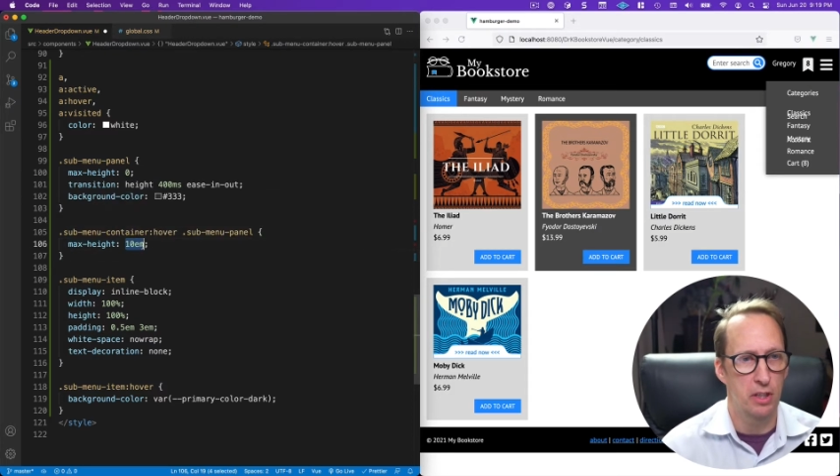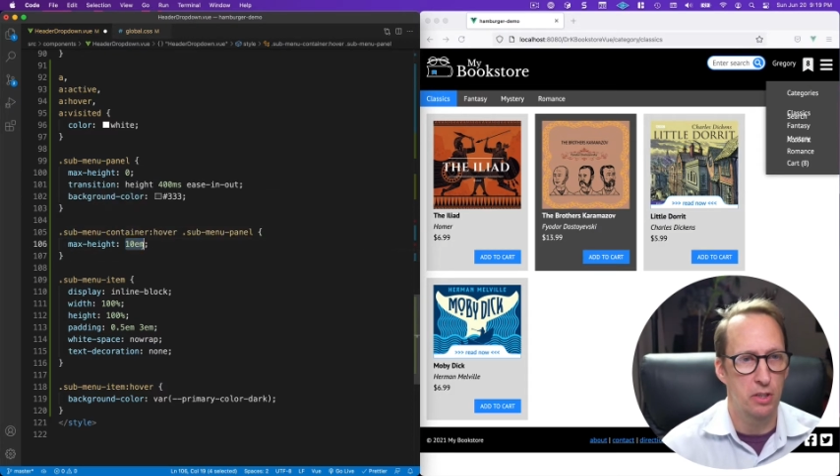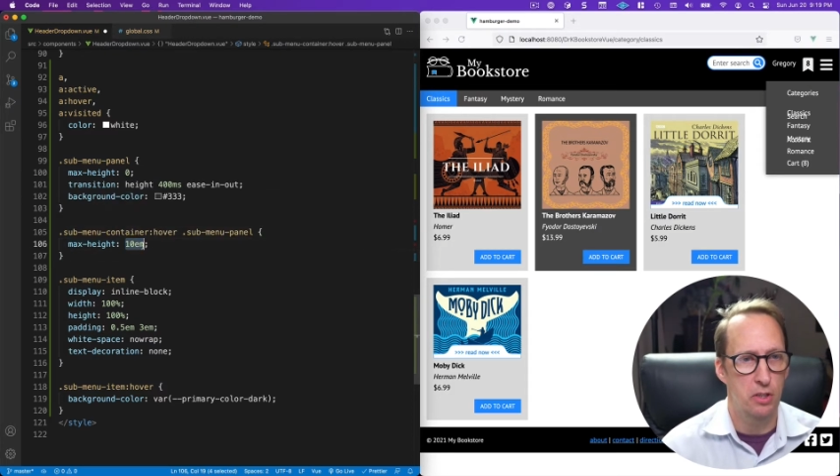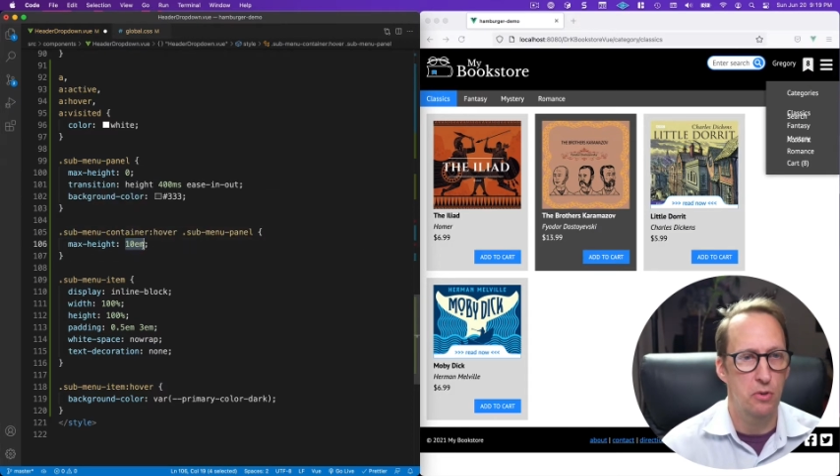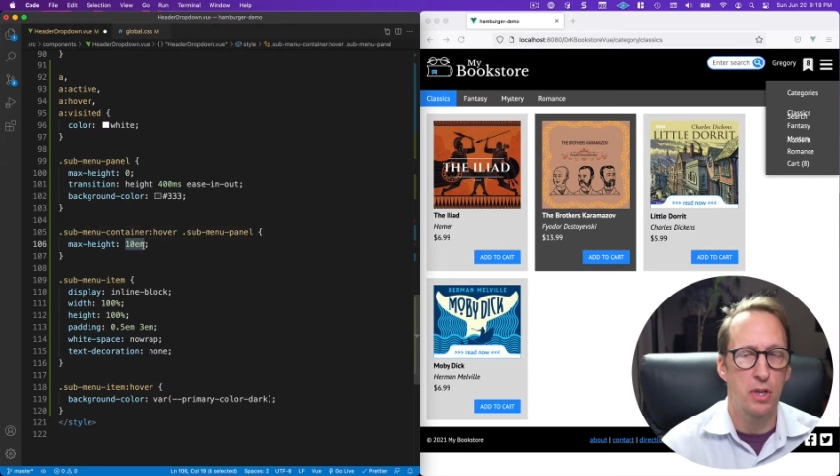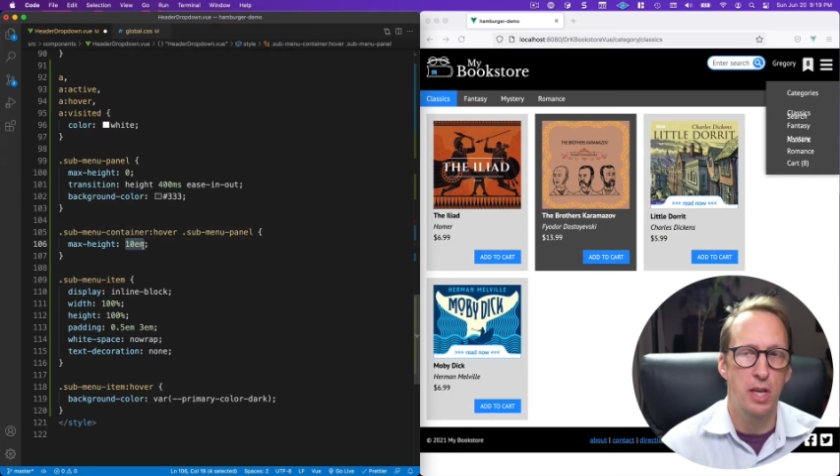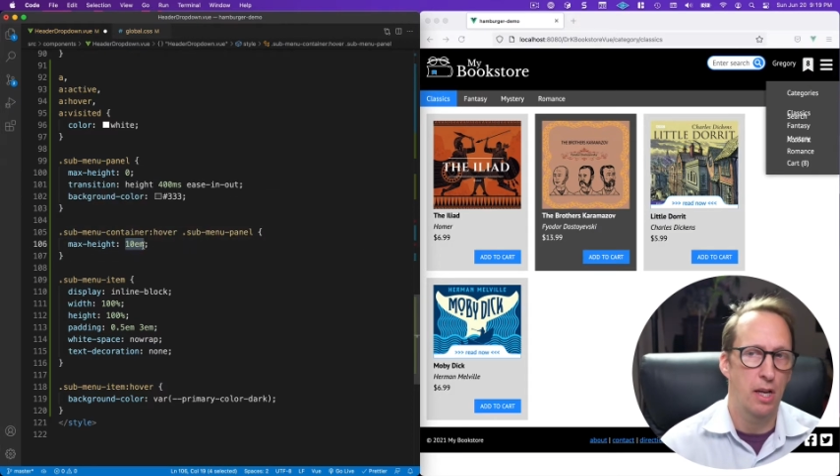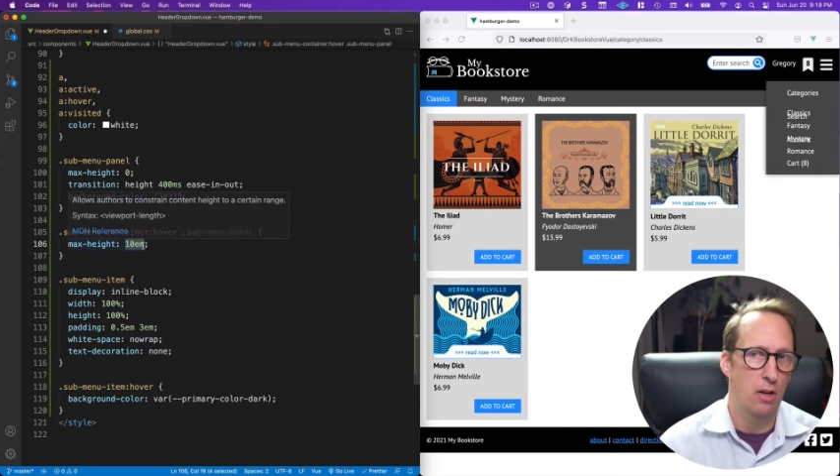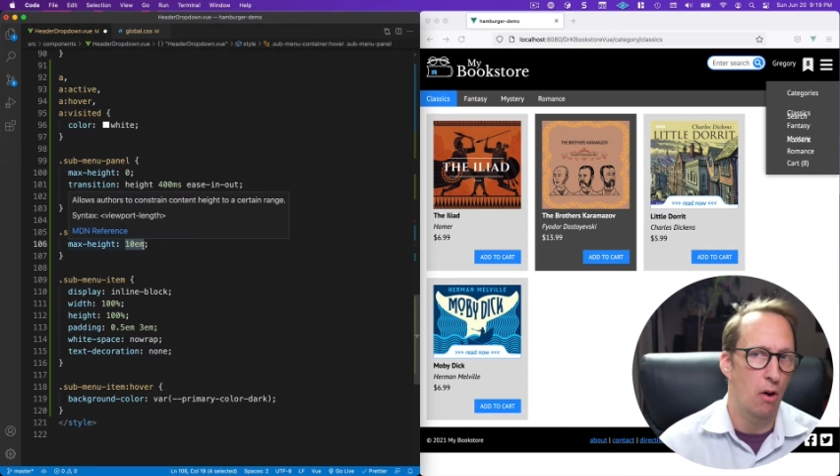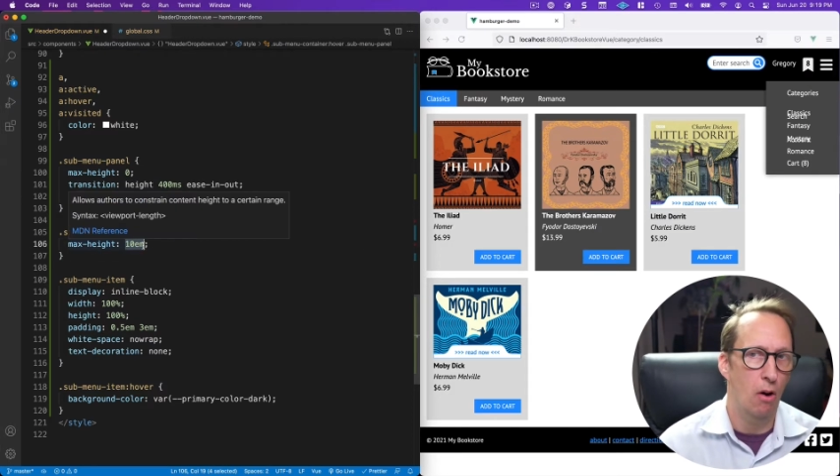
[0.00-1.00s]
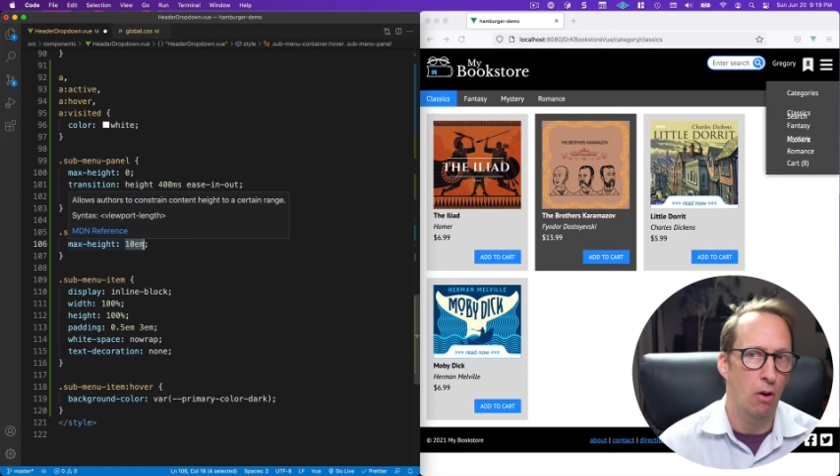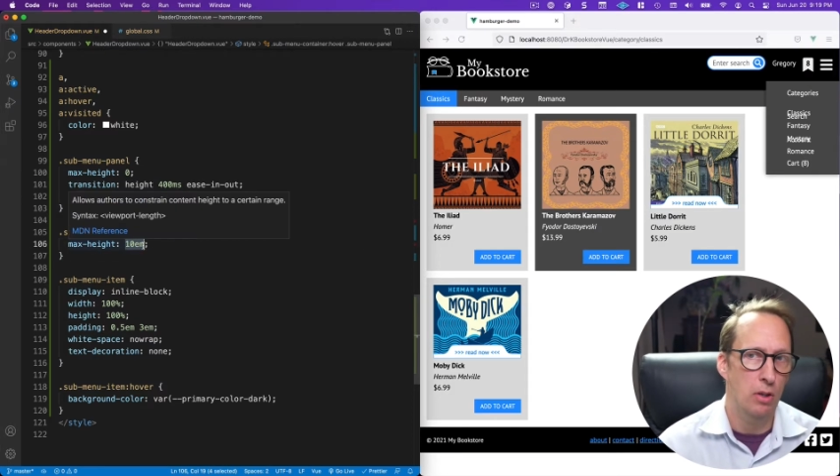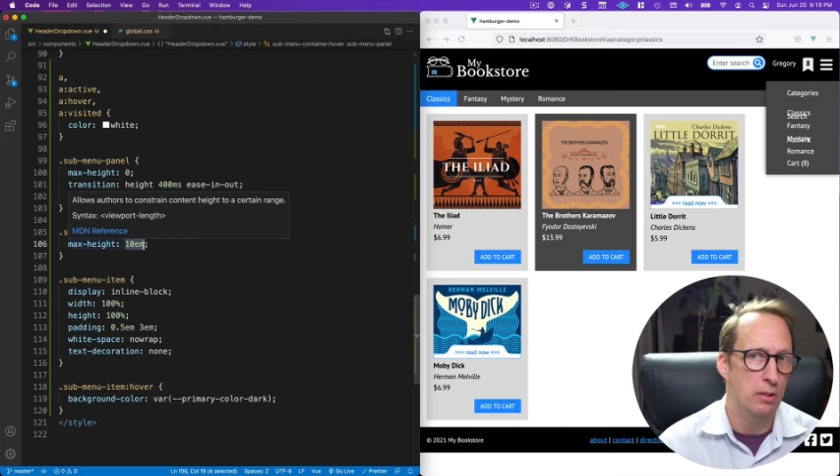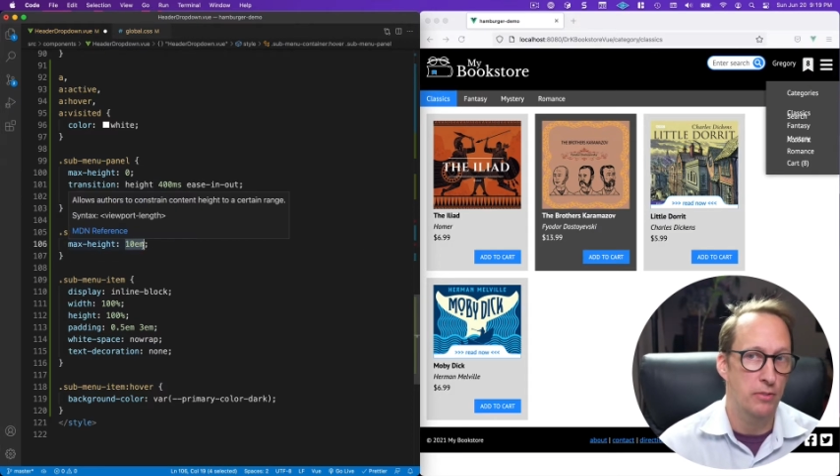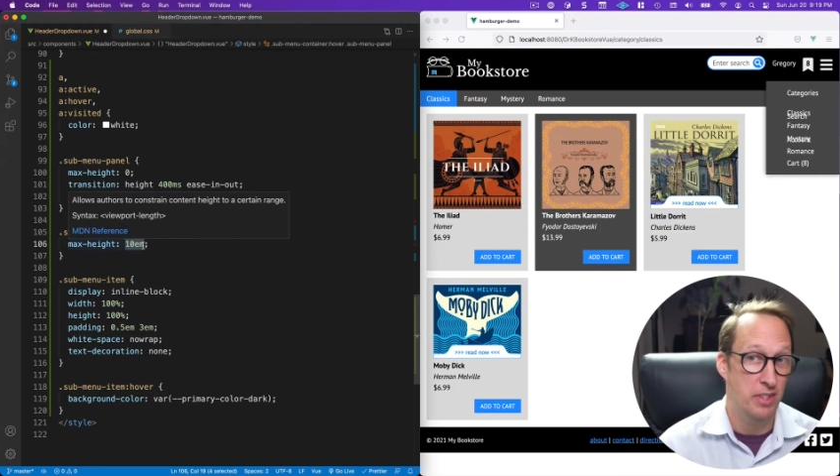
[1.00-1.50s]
to get all of the